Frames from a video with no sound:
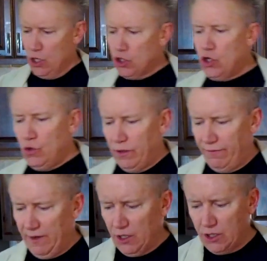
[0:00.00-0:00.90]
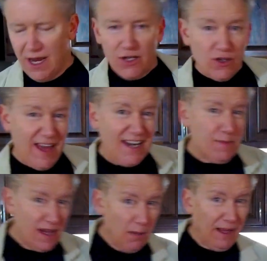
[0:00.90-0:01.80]
tuna fish. So that has
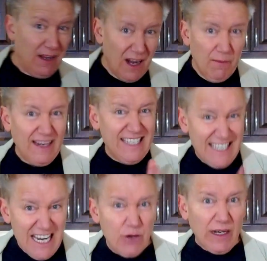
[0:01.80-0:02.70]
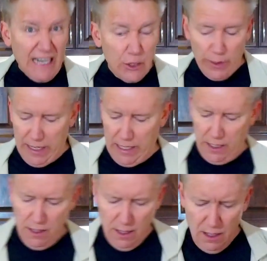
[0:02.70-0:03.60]
become like kind of my secret ingredient.
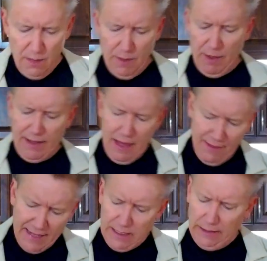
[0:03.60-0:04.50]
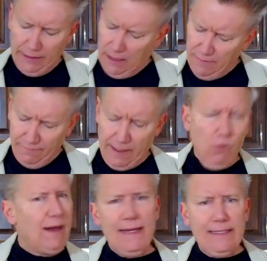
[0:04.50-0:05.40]
People are like, that's a lovely,
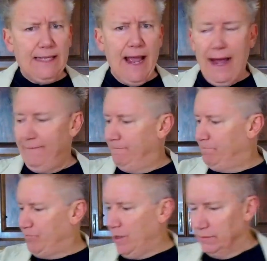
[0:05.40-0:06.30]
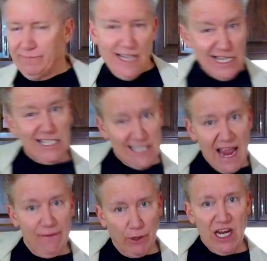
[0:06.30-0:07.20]
what is that?
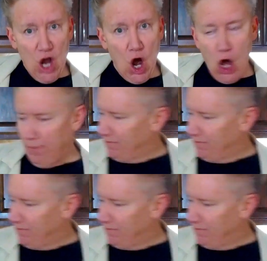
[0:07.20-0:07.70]
Savory, y'all.